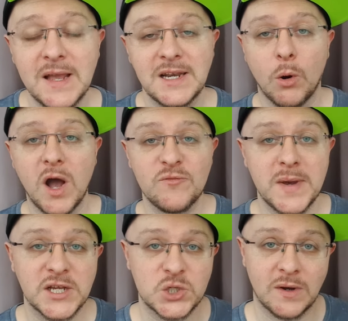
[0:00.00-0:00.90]
Now, I've
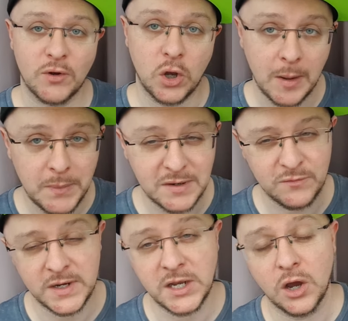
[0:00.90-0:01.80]
managed to have a couple of
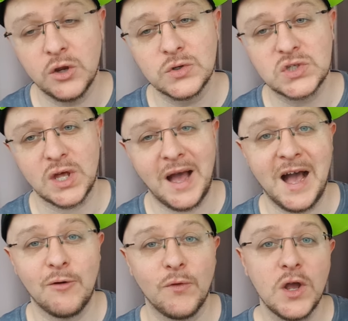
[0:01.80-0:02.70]
videos that
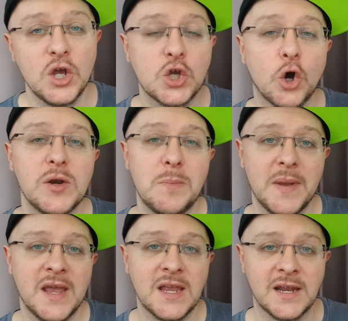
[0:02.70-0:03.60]
have gone
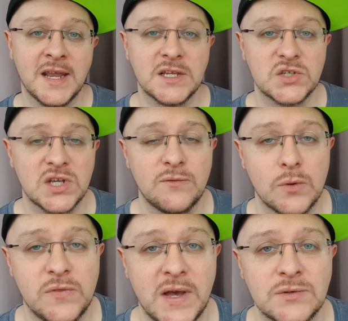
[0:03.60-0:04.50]
big and hit several
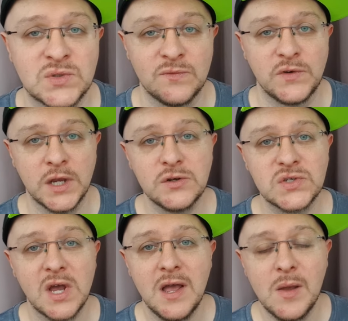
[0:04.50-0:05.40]
thousand views,
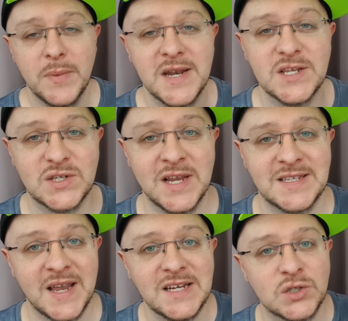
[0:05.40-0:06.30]
but it
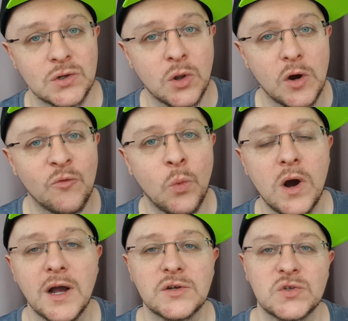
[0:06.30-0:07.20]
takes a lot of
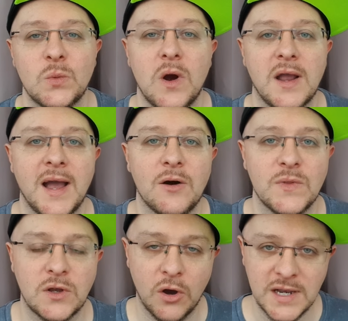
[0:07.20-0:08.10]
work to work out the
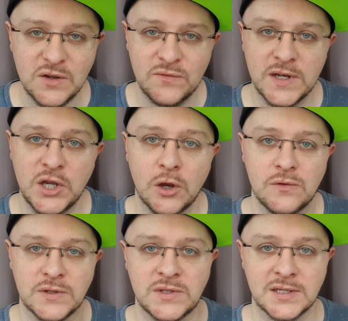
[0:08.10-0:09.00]
kind of video
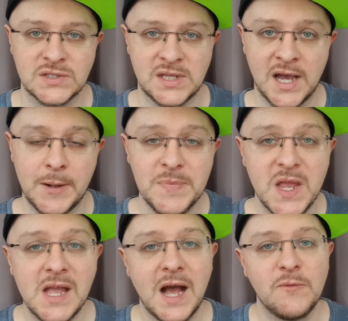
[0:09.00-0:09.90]
that does that.
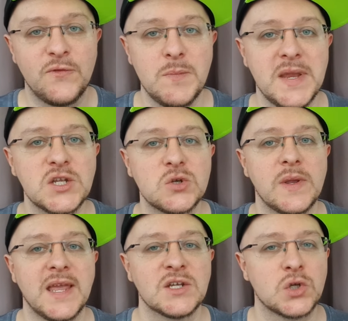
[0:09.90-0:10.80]
And for me,
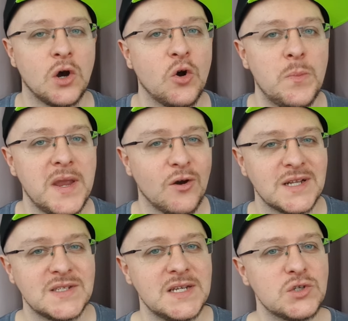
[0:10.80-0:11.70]
doing it as a hobby, I
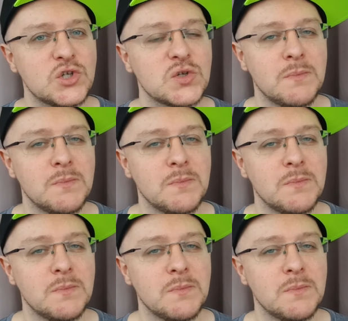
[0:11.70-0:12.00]
tend to just